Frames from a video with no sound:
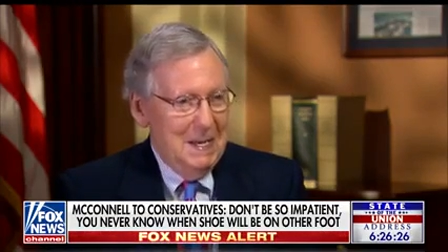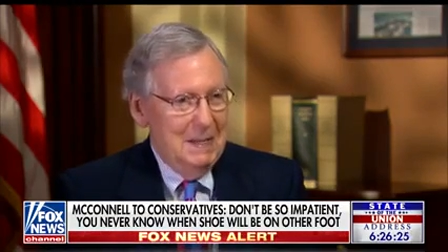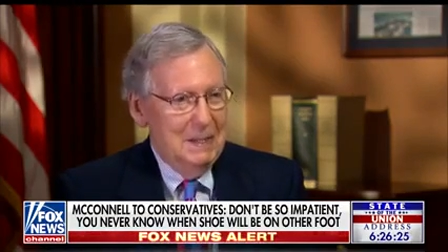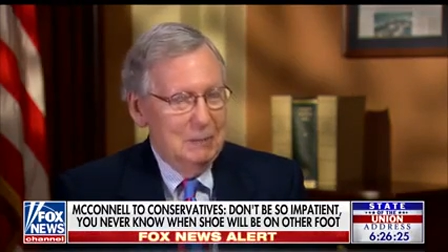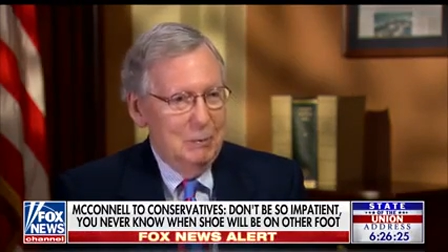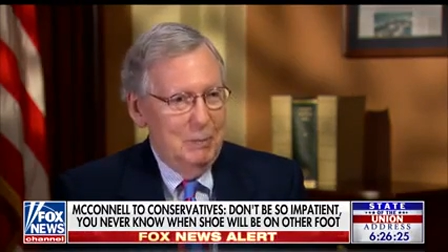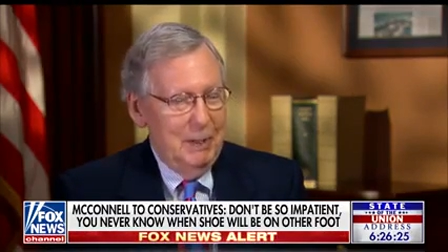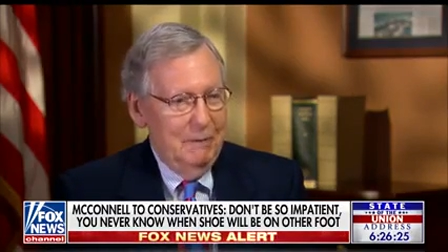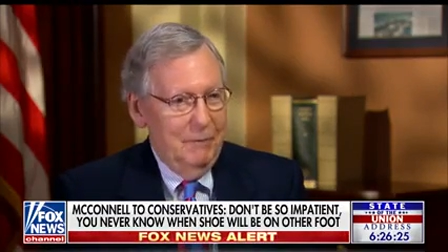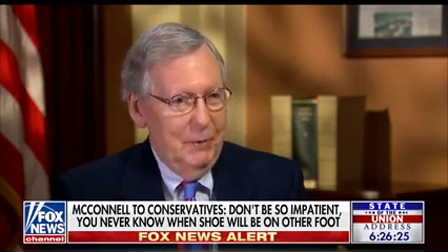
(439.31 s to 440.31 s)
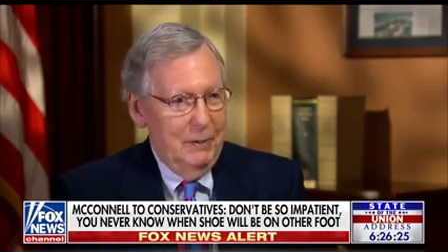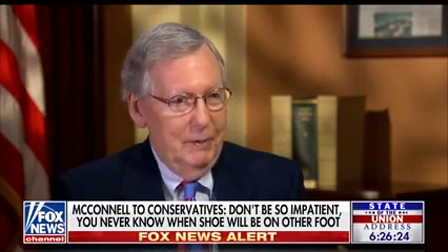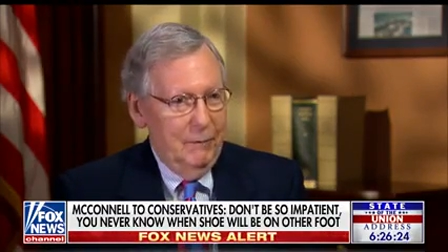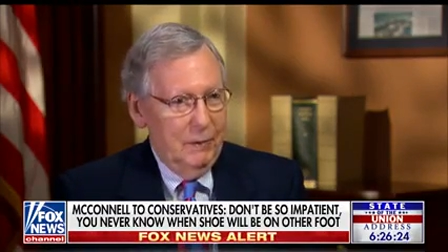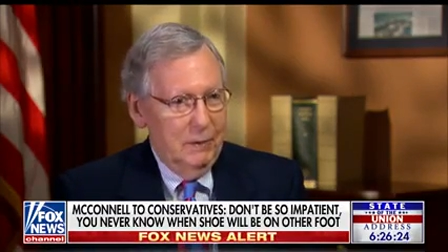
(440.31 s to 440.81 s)
and this would be a
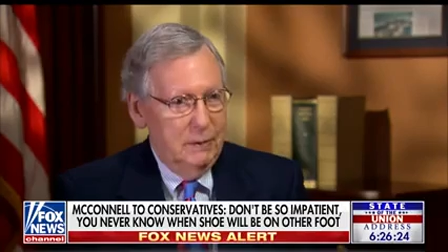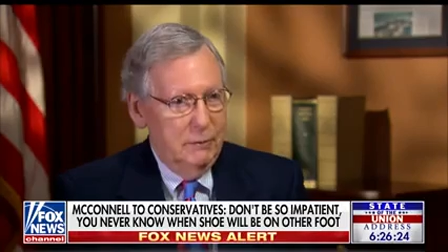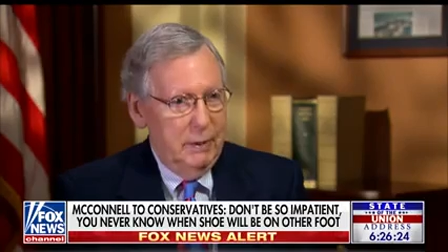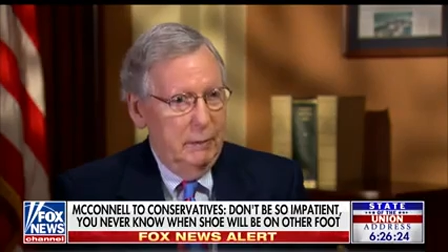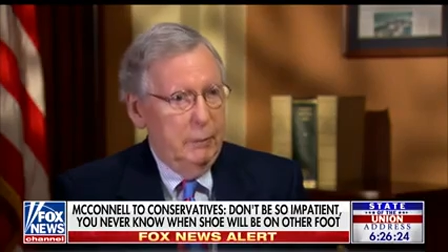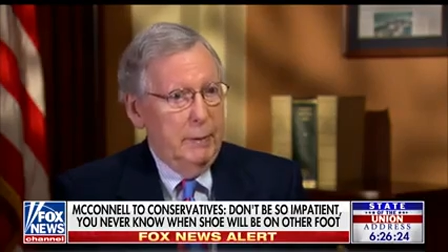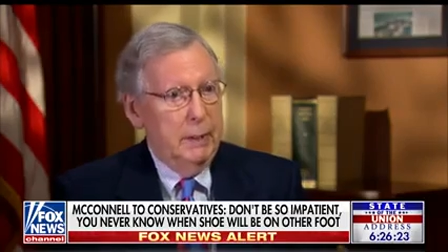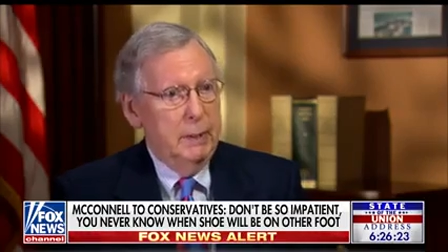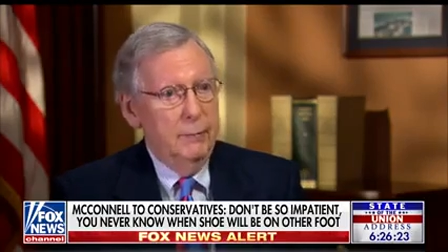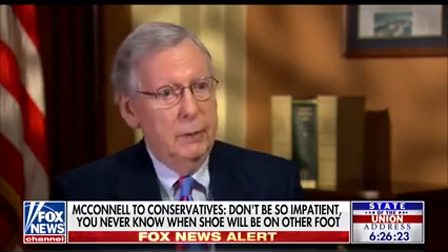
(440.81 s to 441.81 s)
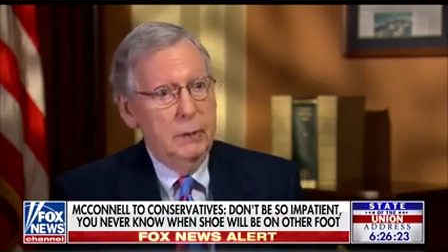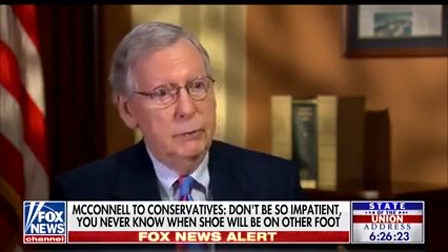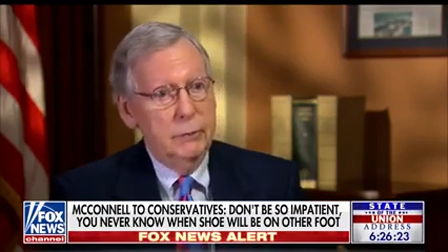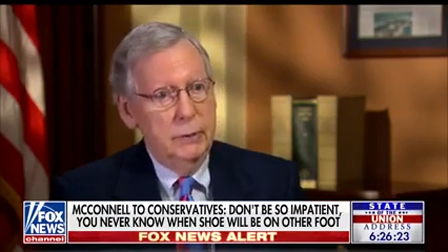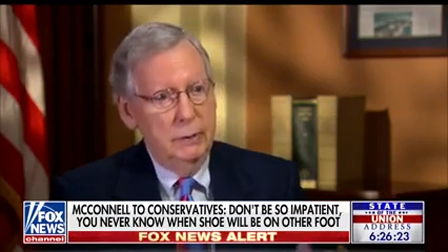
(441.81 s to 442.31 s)
very different country, and it would be a
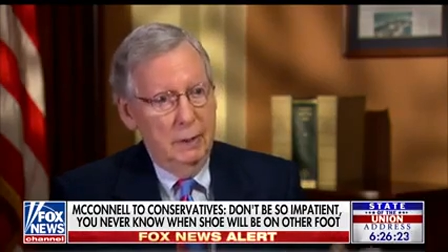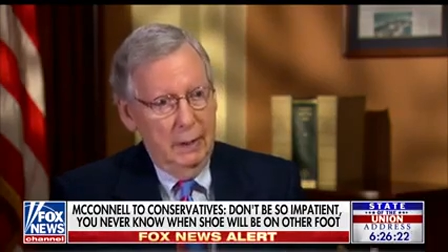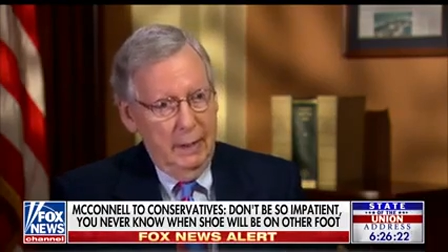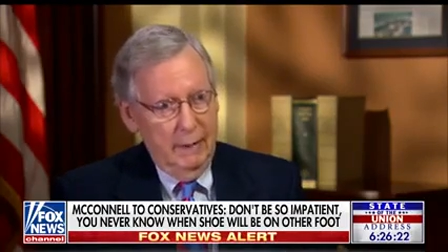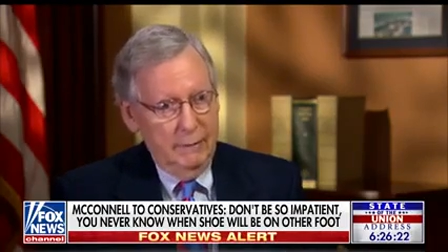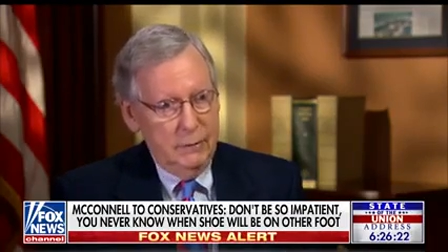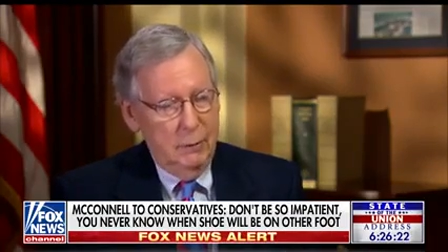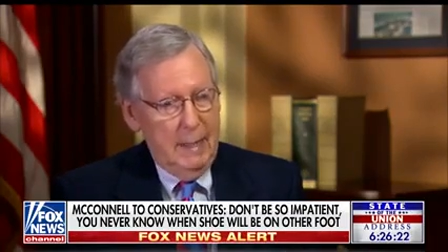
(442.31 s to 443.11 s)
different country to the left.